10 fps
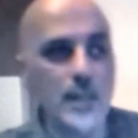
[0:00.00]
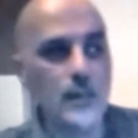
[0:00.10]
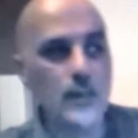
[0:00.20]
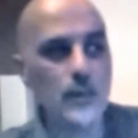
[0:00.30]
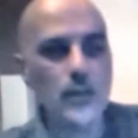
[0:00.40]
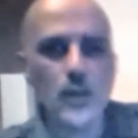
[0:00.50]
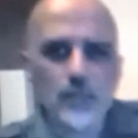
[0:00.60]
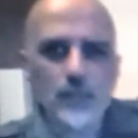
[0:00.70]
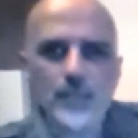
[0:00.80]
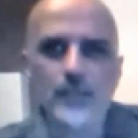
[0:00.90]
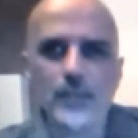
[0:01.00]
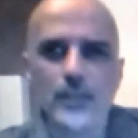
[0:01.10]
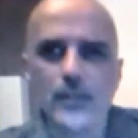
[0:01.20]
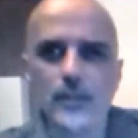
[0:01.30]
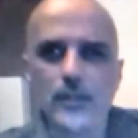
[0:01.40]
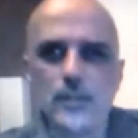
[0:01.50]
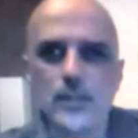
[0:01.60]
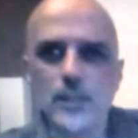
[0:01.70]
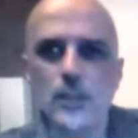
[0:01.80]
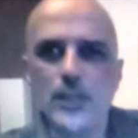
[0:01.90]
So you know that these cultures,
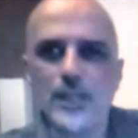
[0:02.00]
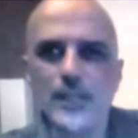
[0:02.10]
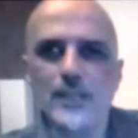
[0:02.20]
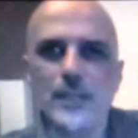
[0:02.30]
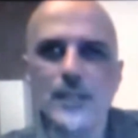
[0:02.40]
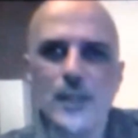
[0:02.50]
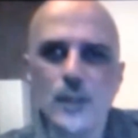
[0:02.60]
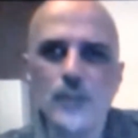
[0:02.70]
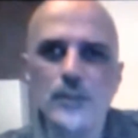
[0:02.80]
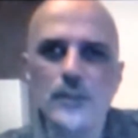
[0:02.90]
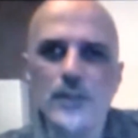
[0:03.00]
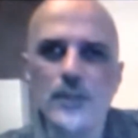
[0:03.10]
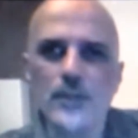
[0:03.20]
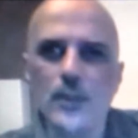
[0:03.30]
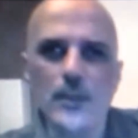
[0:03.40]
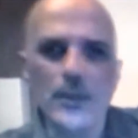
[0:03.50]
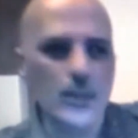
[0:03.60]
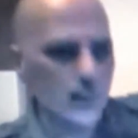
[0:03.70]
you know, existed thousands of years ago, because